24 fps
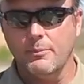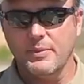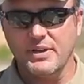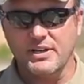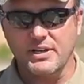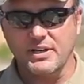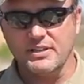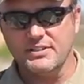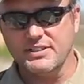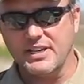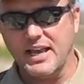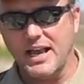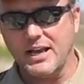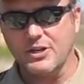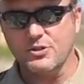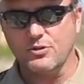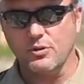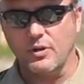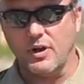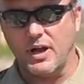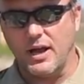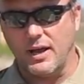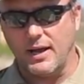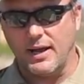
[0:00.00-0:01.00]
because the
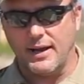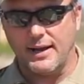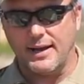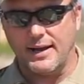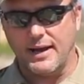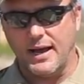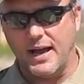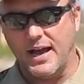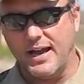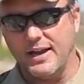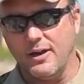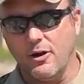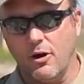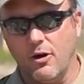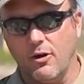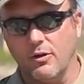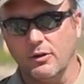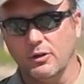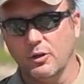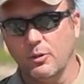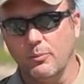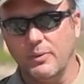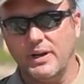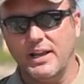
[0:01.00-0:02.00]
actual uh, IR
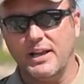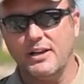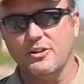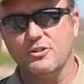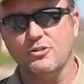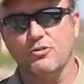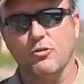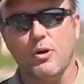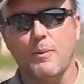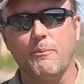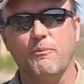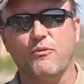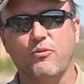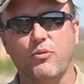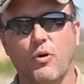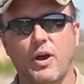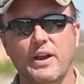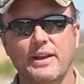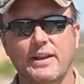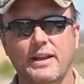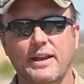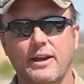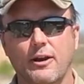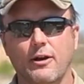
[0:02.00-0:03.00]
illuminators are up
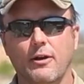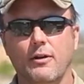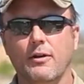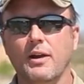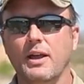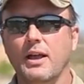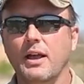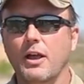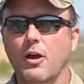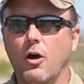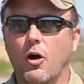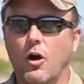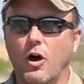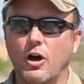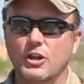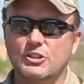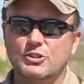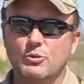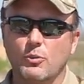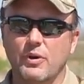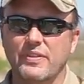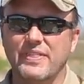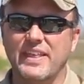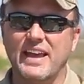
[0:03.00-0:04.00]
front here.
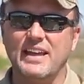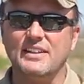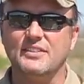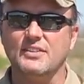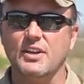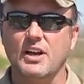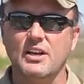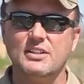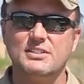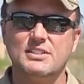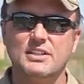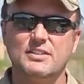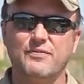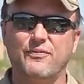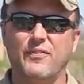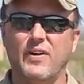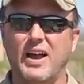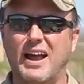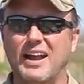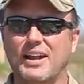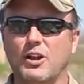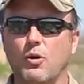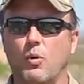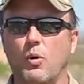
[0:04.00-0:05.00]
Also what that does is
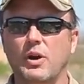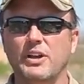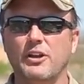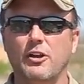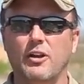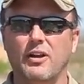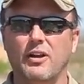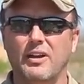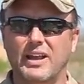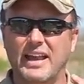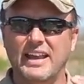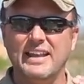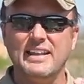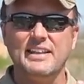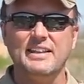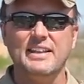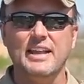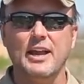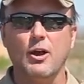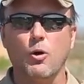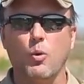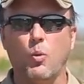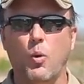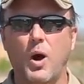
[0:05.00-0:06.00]
I go to any
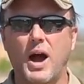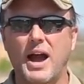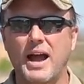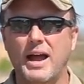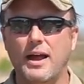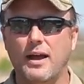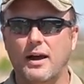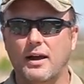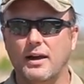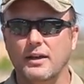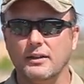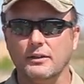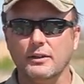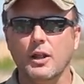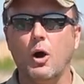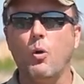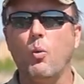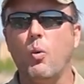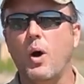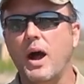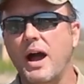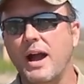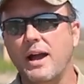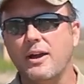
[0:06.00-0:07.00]
near wire, uh, low
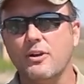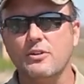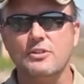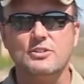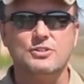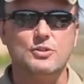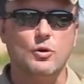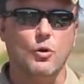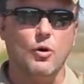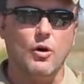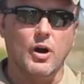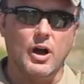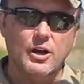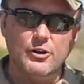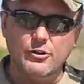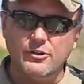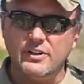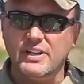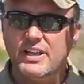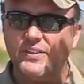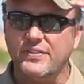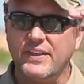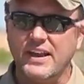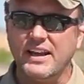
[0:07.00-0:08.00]
wires or
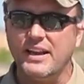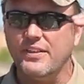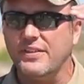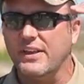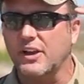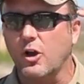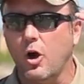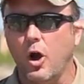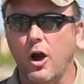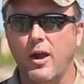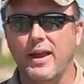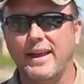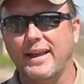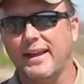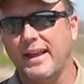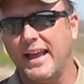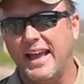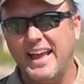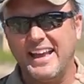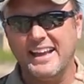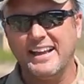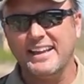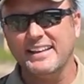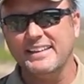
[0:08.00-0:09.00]
underneath anything hang,
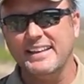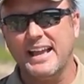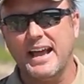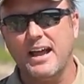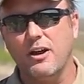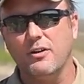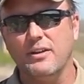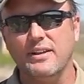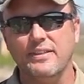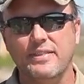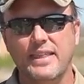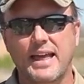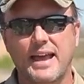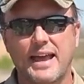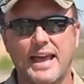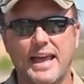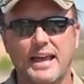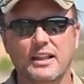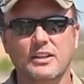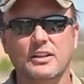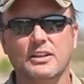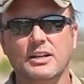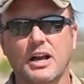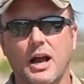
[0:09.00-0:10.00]
hanging down in that
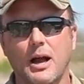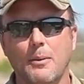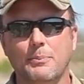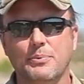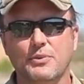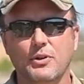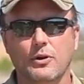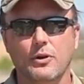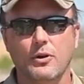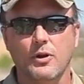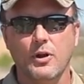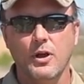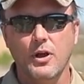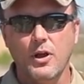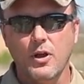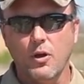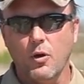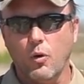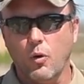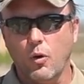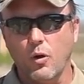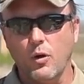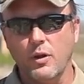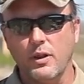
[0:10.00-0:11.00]
helicopter
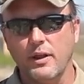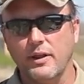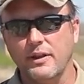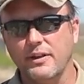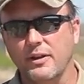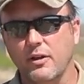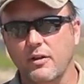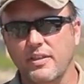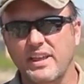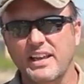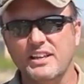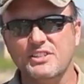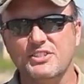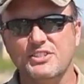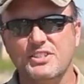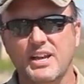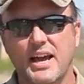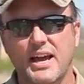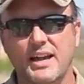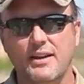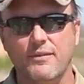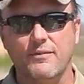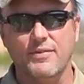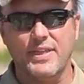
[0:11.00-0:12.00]
or you know the
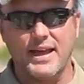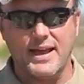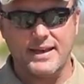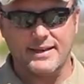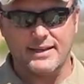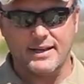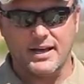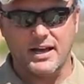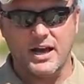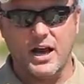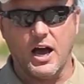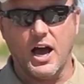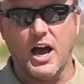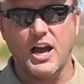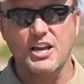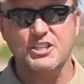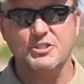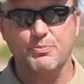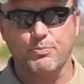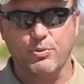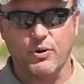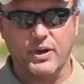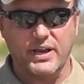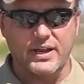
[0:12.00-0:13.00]
inside of that uh,
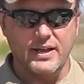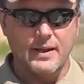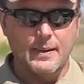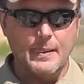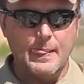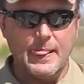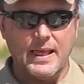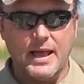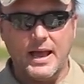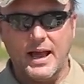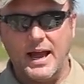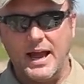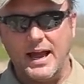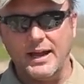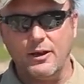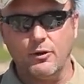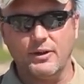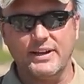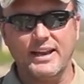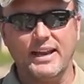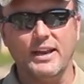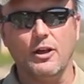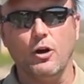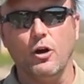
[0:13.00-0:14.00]
Osprey, I
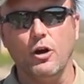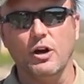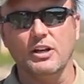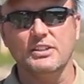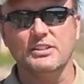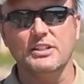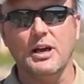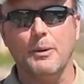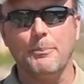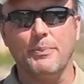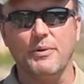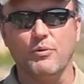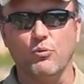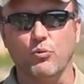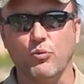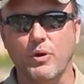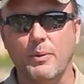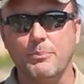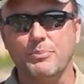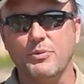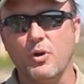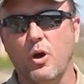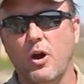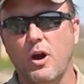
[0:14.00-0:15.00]
don't get it hooked up and
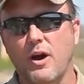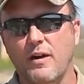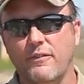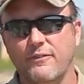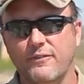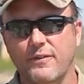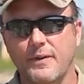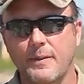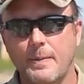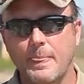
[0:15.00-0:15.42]
ripped off,